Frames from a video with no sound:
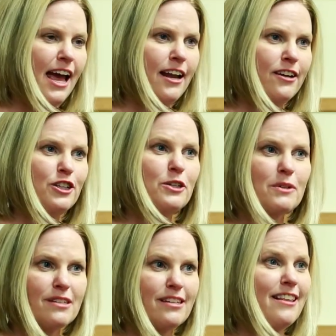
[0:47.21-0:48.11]
and you
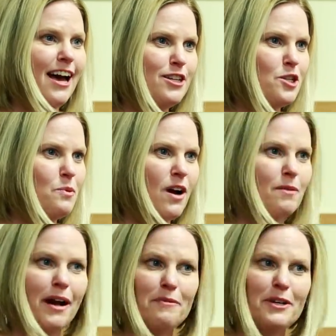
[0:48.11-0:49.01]
will see that as you
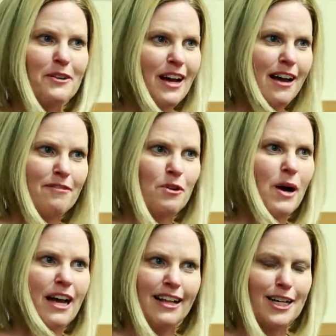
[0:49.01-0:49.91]
walk by. We don't have
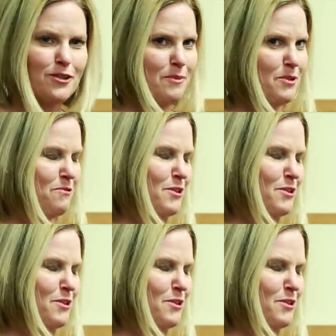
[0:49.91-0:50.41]
quiet classrooms of